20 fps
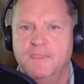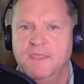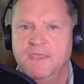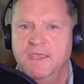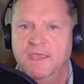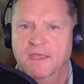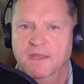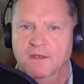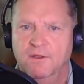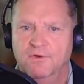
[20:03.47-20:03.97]

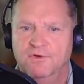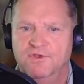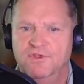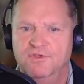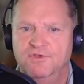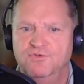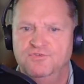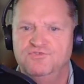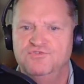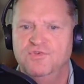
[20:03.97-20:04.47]
It learned to
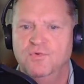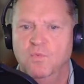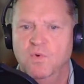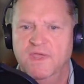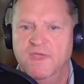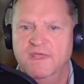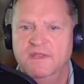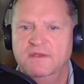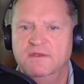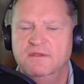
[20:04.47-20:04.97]
use the
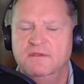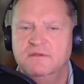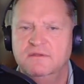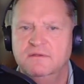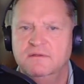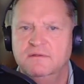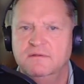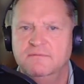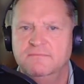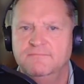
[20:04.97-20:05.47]
wind.
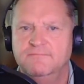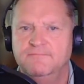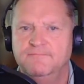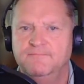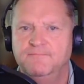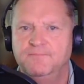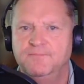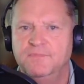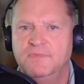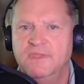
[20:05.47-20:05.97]

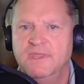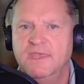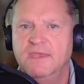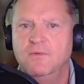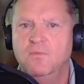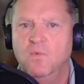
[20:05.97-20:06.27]
It